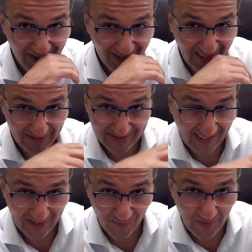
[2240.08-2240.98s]
like
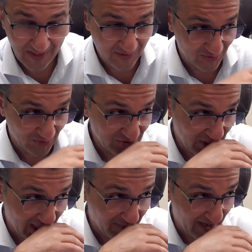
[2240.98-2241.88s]
second week into her
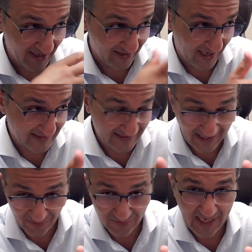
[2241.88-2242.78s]
job. I sat
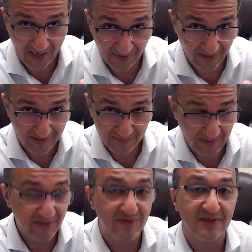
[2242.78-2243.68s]
her down and
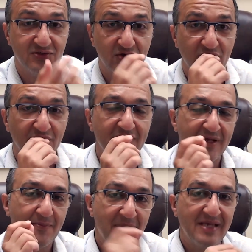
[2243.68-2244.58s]
explained things to her
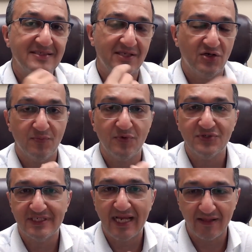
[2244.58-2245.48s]
based on her
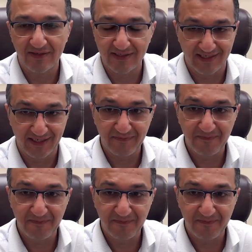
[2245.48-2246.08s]
personality type.